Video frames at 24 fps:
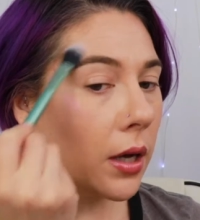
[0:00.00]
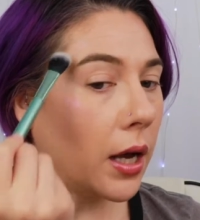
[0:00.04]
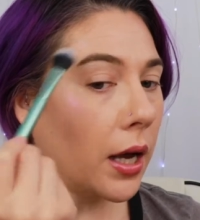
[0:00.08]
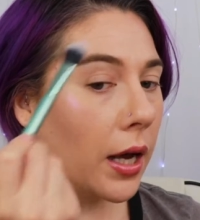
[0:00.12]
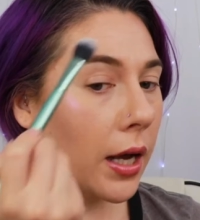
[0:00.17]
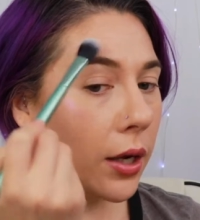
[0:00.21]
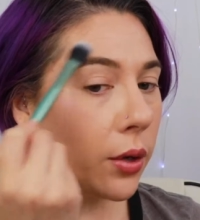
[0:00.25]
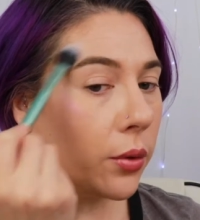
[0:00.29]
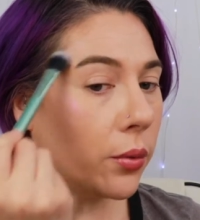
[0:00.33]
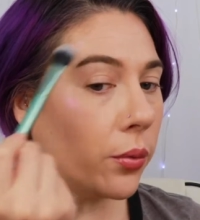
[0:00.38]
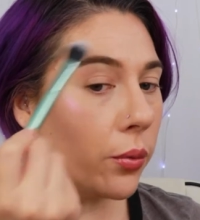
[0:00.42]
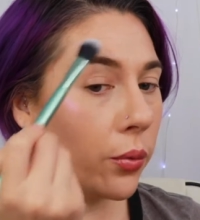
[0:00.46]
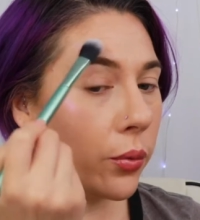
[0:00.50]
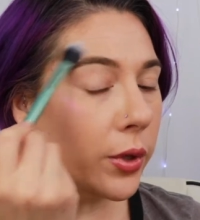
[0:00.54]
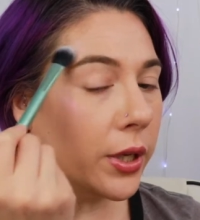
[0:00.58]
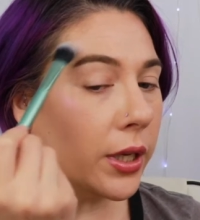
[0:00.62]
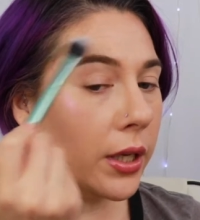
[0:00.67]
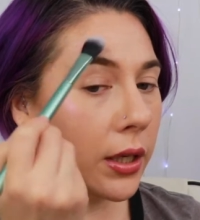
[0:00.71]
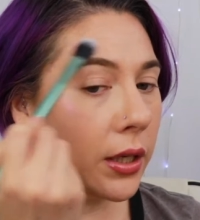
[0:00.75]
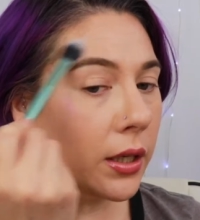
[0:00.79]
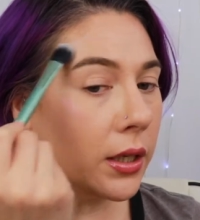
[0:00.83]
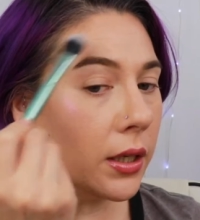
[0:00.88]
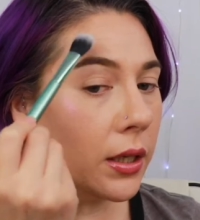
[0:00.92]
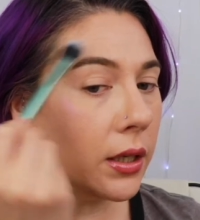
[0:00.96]
I
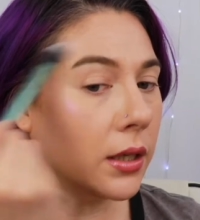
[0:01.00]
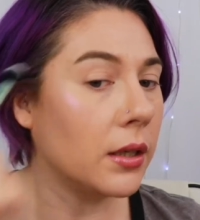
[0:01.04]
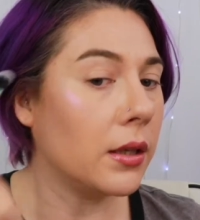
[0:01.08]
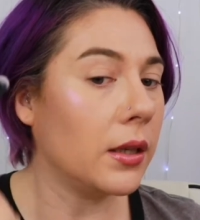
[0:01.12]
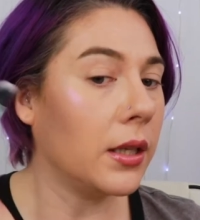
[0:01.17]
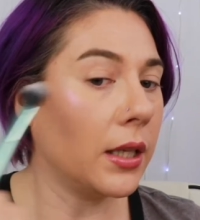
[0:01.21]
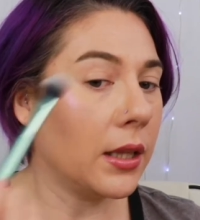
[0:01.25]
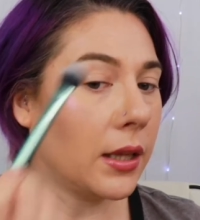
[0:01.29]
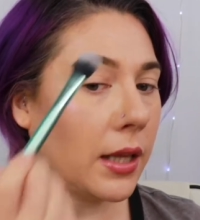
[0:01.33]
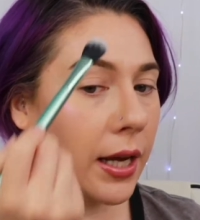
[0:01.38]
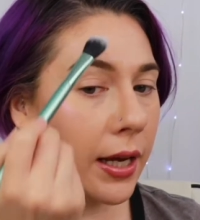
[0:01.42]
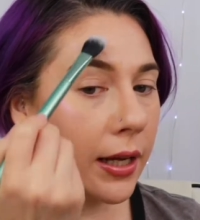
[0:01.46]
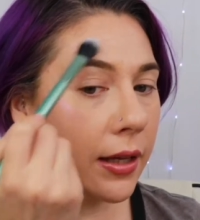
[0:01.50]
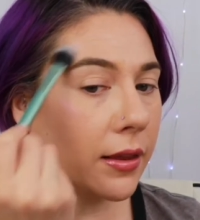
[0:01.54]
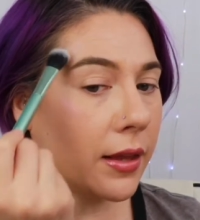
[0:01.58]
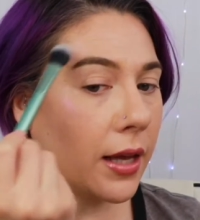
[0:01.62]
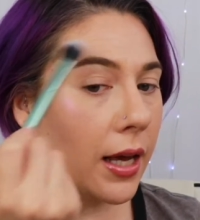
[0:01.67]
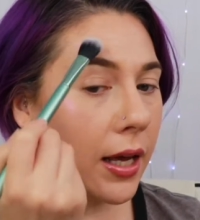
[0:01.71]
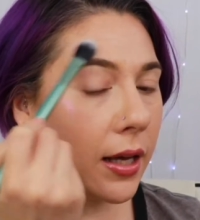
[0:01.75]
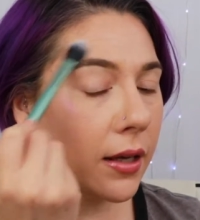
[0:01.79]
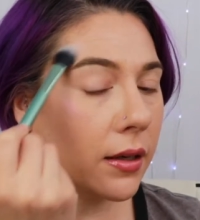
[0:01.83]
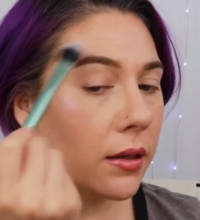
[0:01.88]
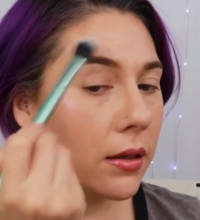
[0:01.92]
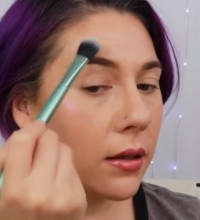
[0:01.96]
really like
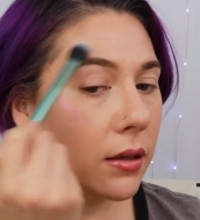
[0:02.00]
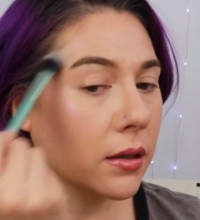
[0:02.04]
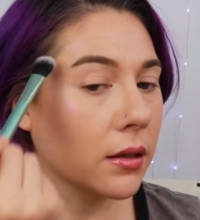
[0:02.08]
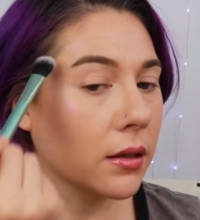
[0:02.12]
that.